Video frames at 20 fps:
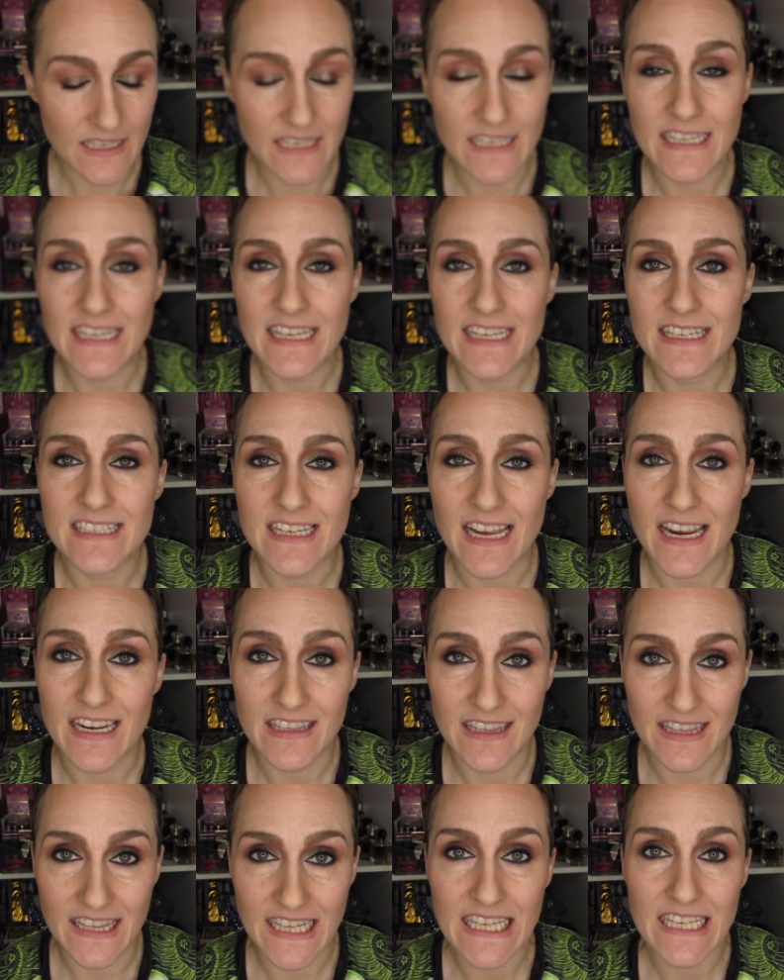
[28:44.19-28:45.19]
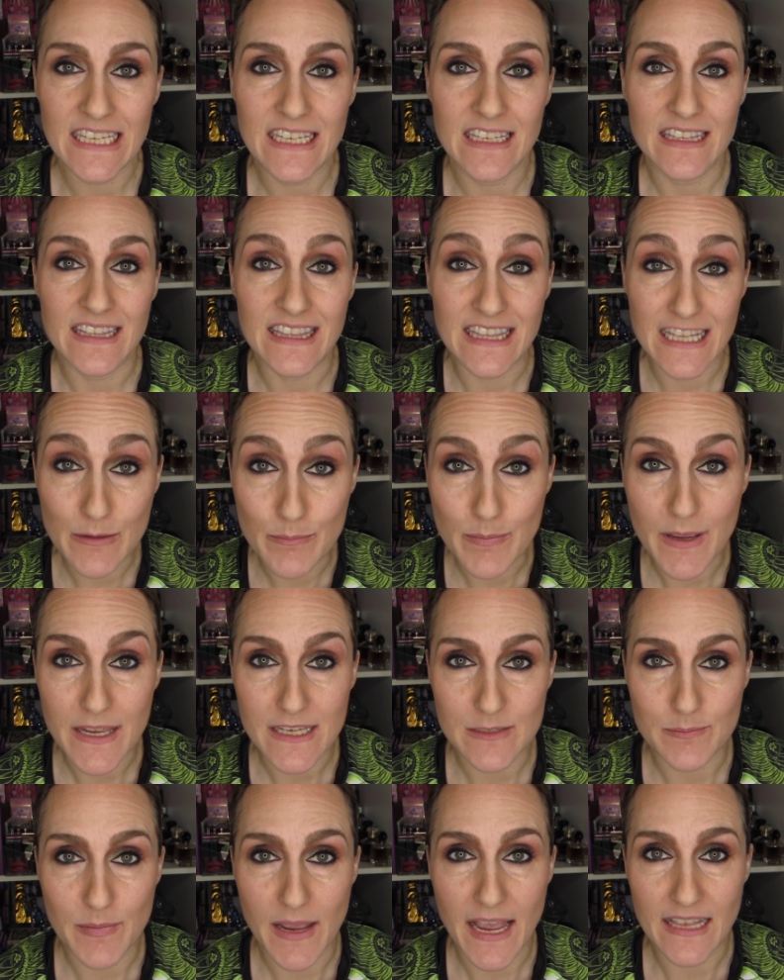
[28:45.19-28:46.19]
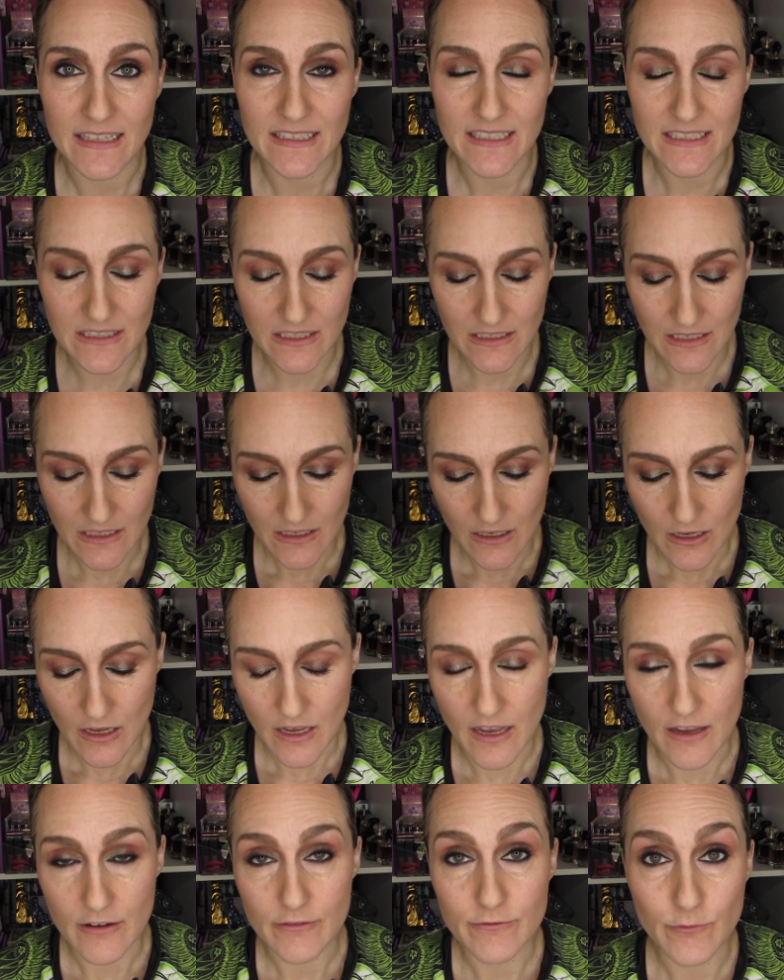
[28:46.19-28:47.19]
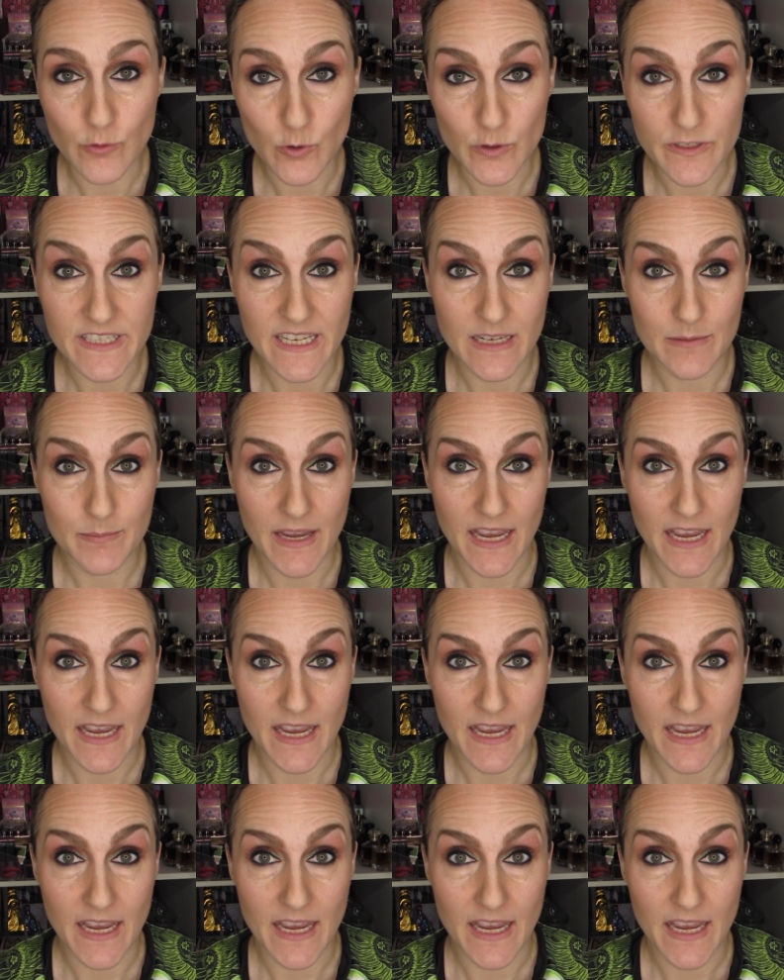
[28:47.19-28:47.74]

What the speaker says: It is, I think, the best palette for St.